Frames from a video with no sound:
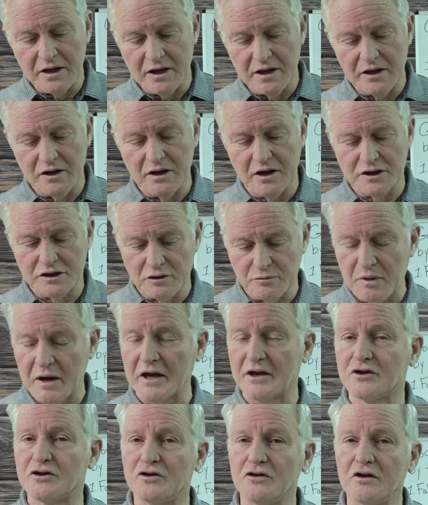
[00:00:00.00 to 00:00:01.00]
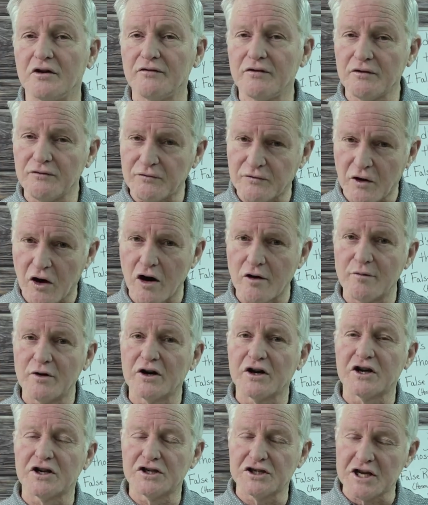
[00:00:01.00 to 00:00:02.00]
It's a picture of a
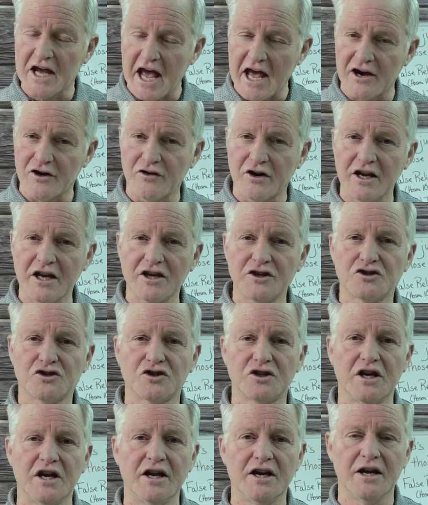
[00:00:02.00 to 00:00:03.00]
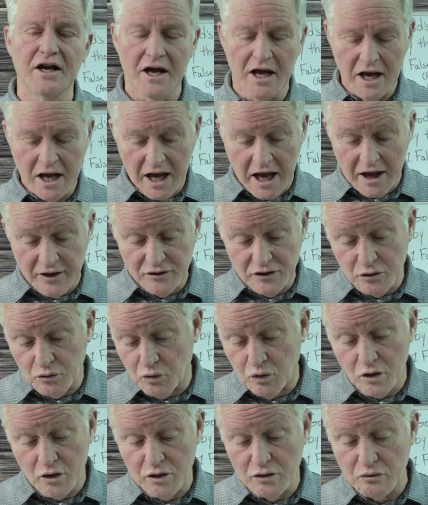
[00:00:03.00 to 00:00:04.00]
farmer scattering his seed, and the
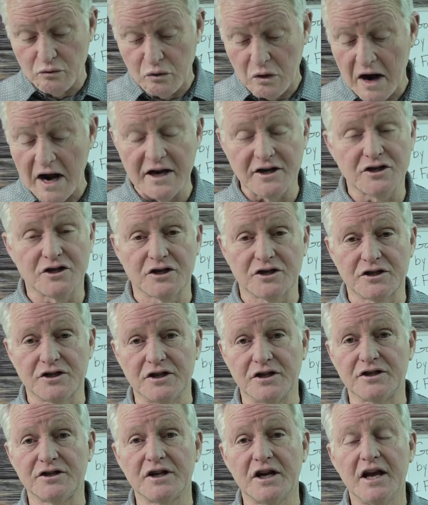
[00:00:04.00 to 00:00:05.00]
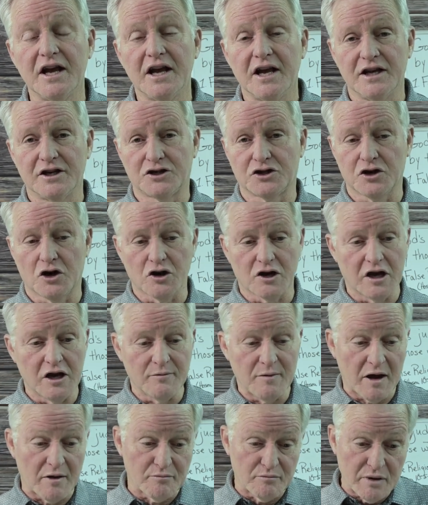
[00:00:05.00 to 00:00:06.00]
word righteousness is talking
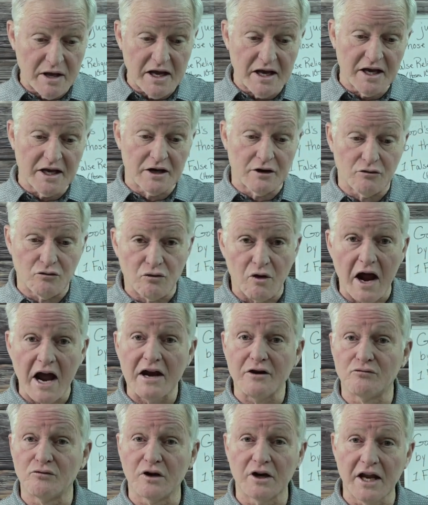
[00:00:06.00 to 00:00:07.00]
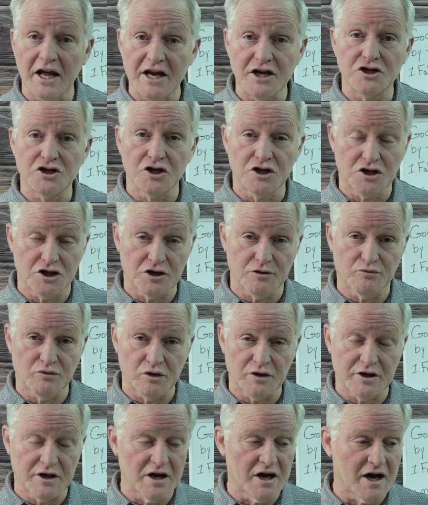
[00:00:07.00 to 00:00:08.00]
about being in a right relationship
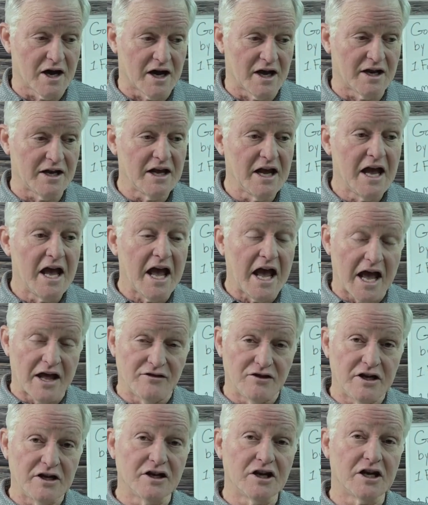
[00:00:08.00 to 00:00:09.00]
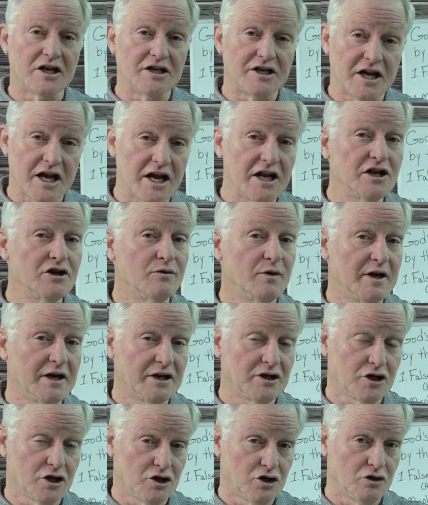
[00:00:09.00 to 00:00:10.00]
with God and then continuing
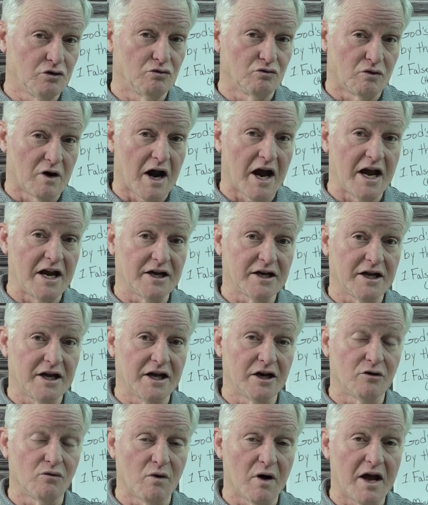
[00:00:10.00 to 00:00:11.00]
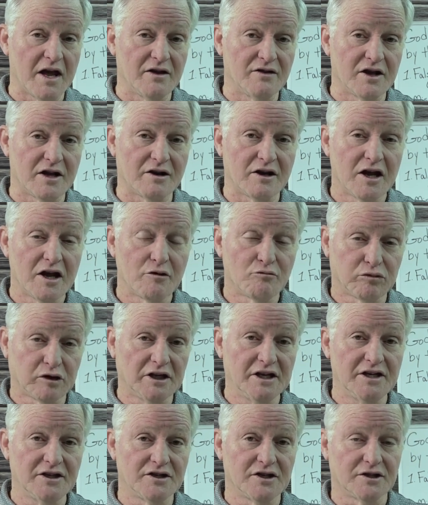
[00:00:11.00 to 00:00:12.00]
to do right in a way that
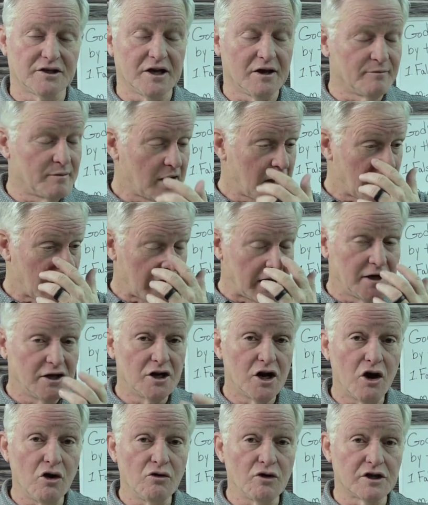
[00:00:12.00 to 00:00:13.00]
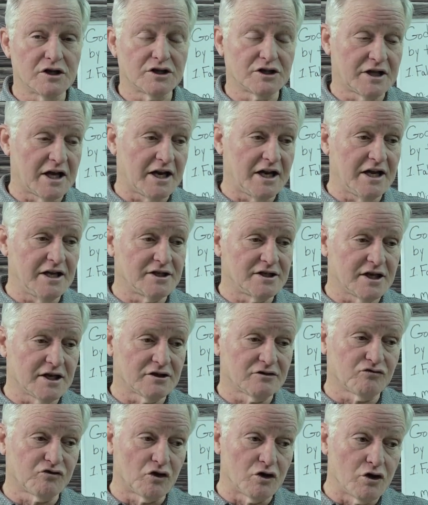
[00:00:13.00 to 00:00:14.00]
pleases Him. And notice that he
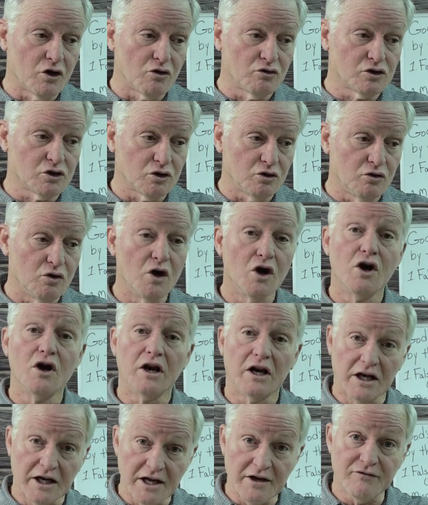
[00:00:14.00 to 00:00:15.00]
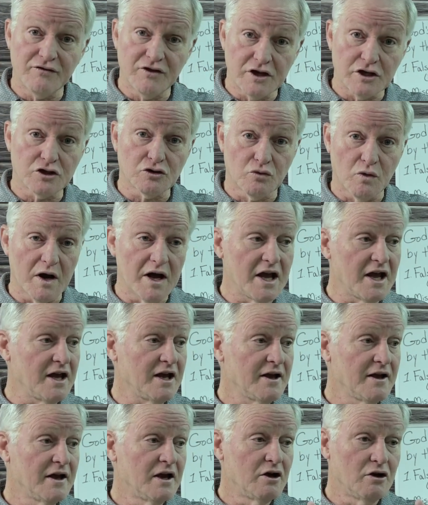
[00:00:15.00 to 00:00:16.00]
says for those who live this
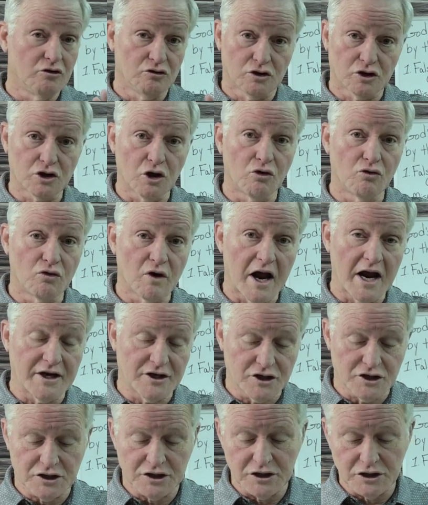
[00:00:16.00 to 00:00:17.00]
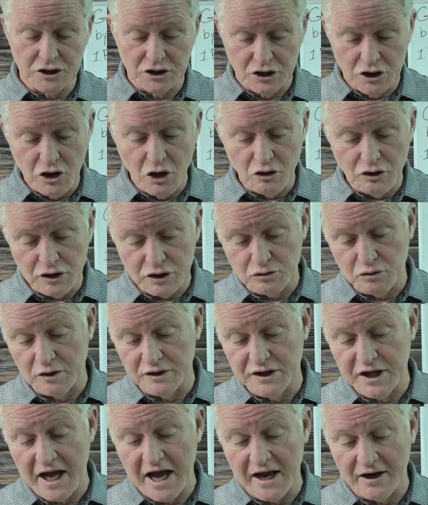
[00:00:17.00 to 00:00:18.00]
way, who sow righteousness, notice what
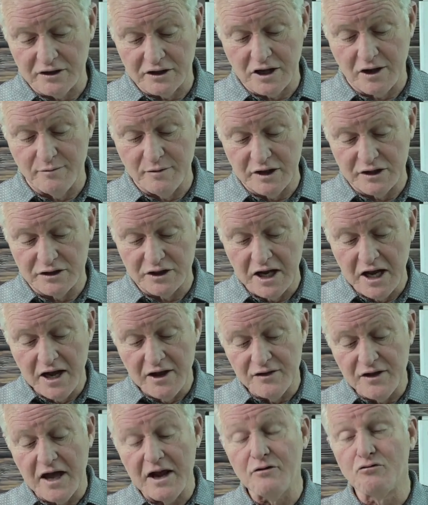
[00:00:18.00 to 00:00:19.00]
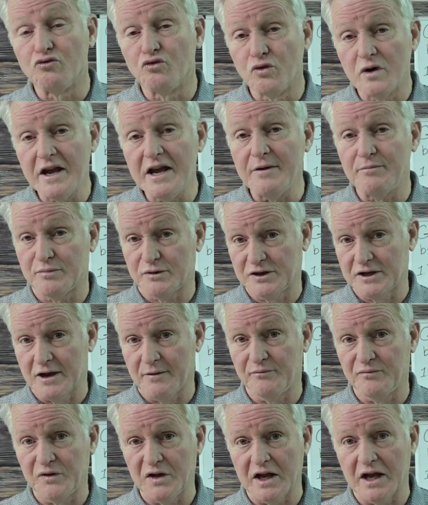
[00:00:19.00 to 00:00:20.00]
the outcome is. They reap
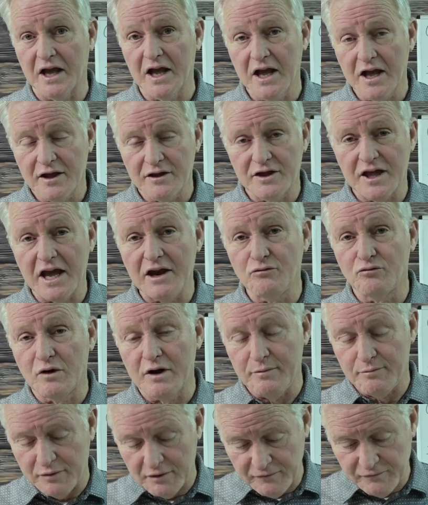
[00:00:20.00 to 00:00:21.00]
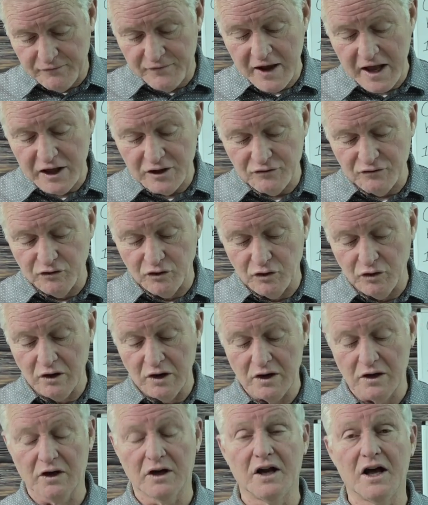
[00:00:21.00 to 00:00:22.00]
something. They reap
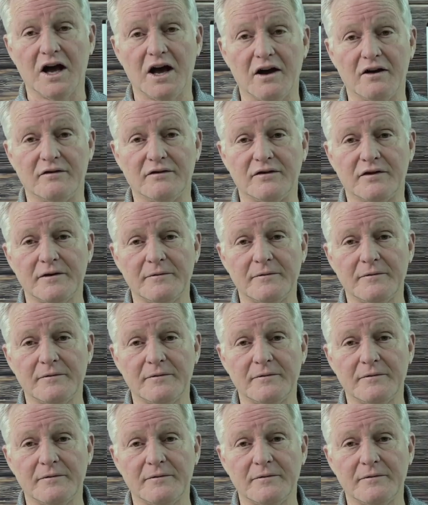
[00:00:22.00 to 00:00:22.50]
faithful love.